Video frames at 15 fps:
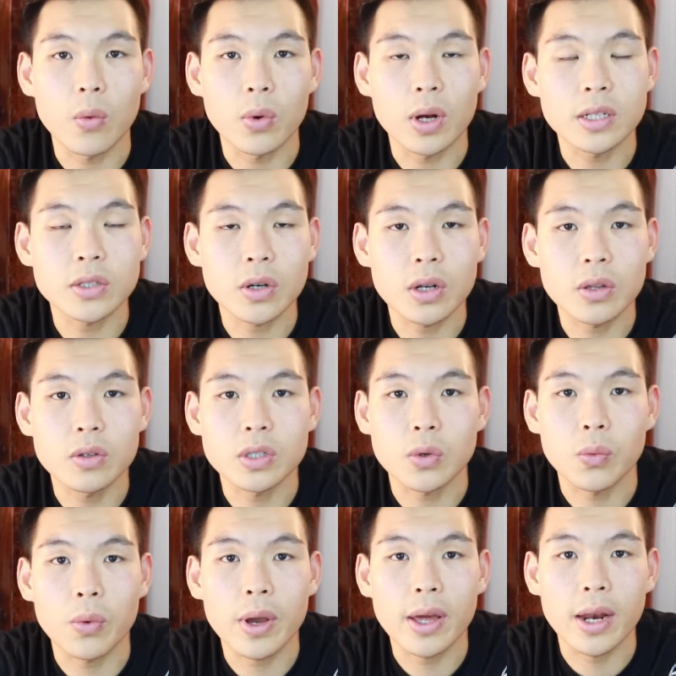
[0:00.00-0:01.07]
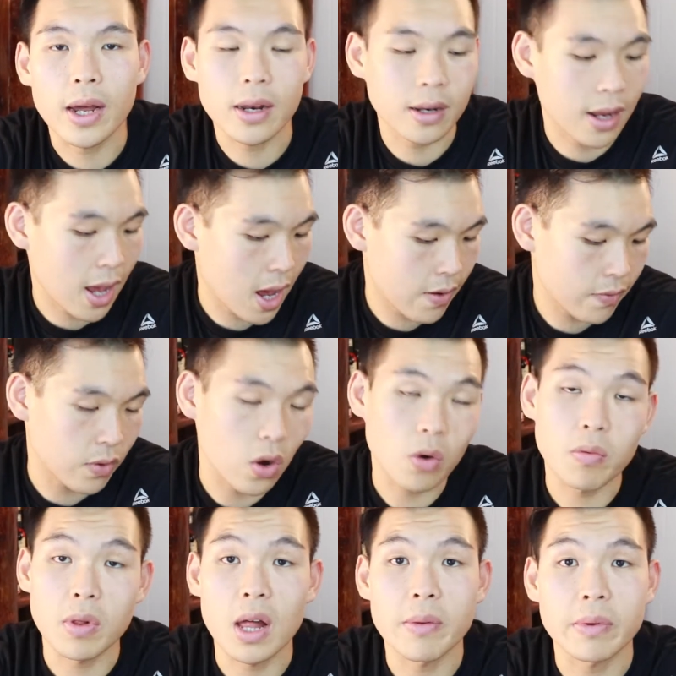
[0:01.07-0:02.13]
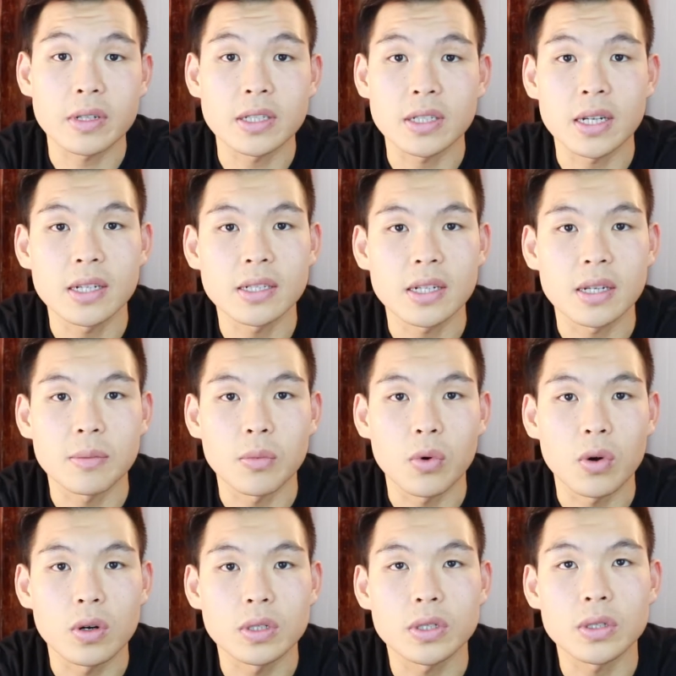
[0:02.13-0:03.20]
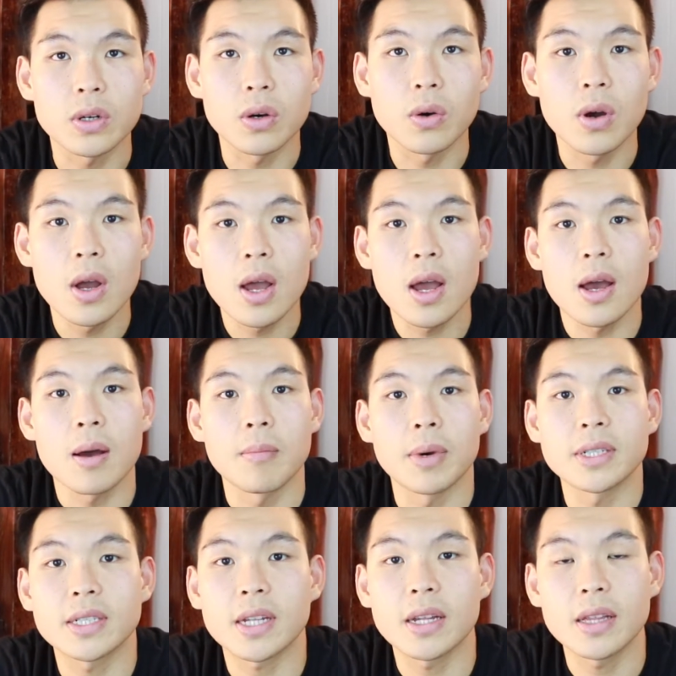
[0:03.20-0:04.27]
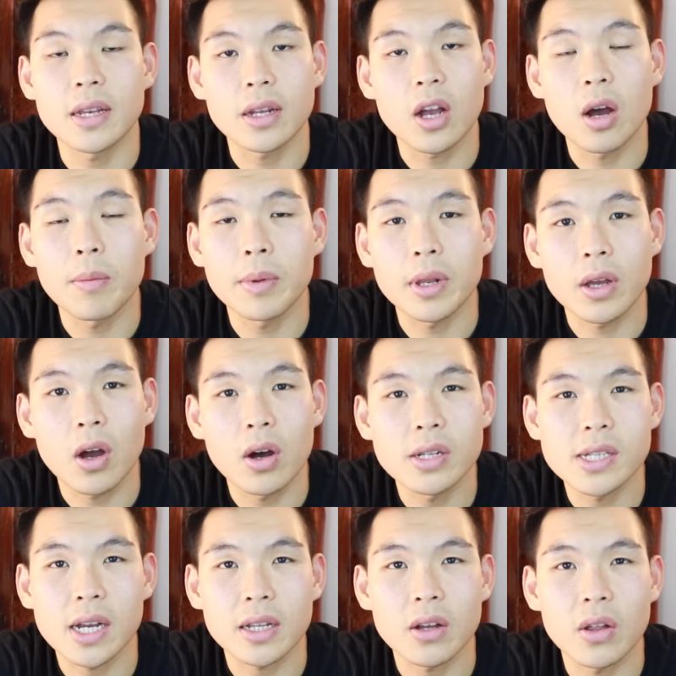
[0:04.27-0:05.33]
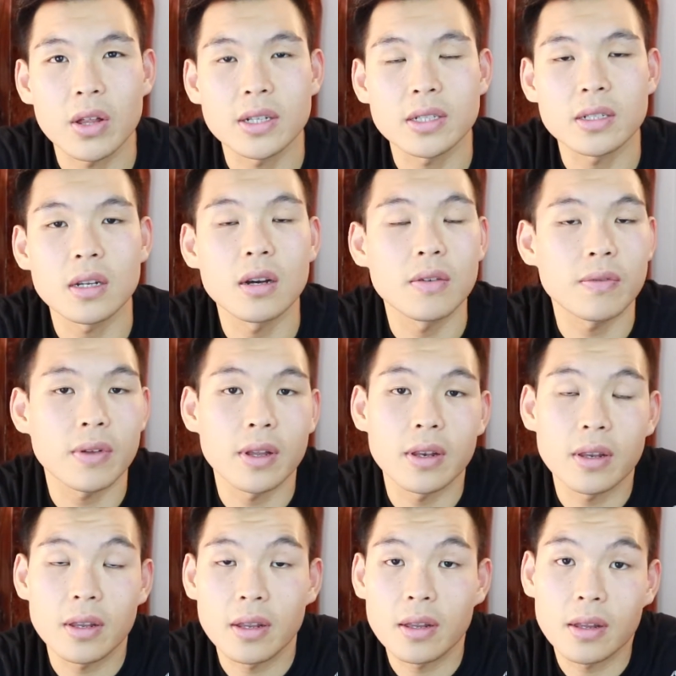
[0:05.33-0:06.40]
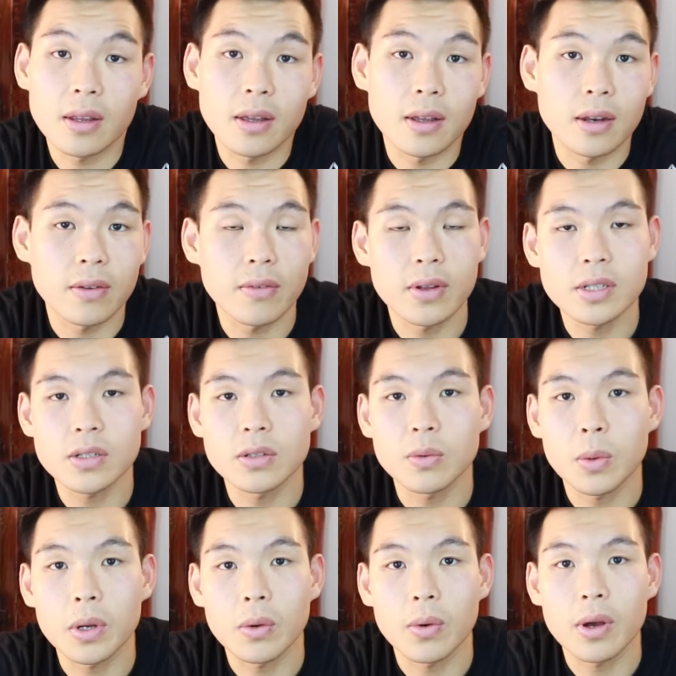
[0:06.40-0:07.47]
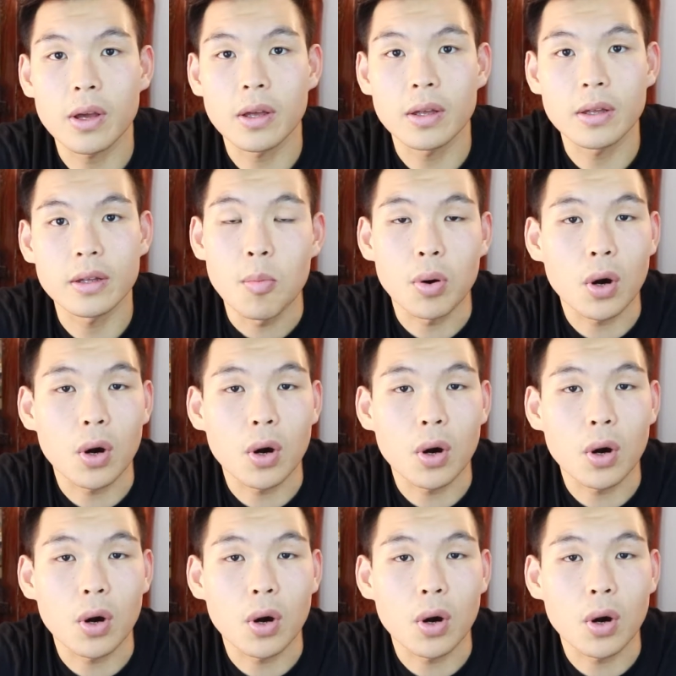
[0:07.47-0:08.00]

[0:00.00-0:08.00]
When I started losing weight, I didn't have the overlapping skins anymore, so my skin didn't come into contact with all that stuff, and eventually went away.